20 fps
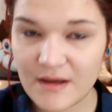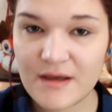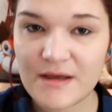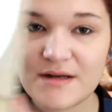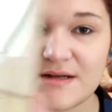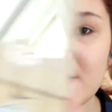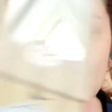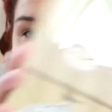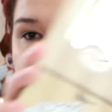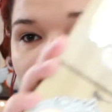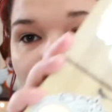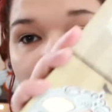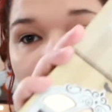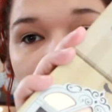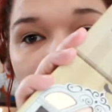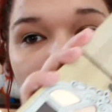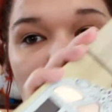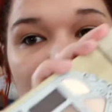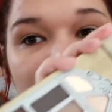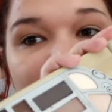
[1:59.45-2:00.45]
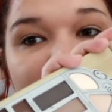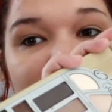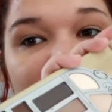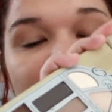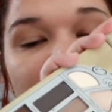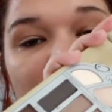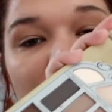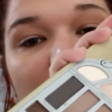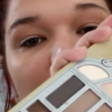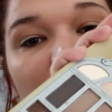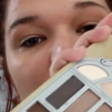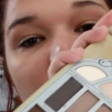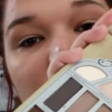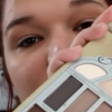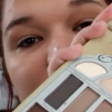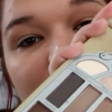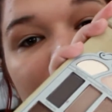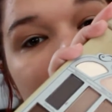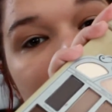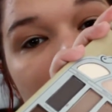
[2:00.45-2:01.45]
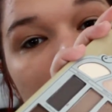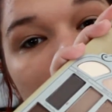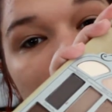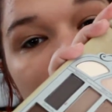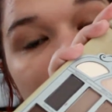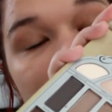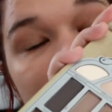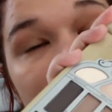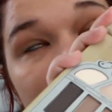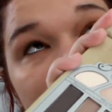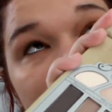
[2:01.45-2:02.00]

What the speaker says: and it's got a lot of different colors, as you can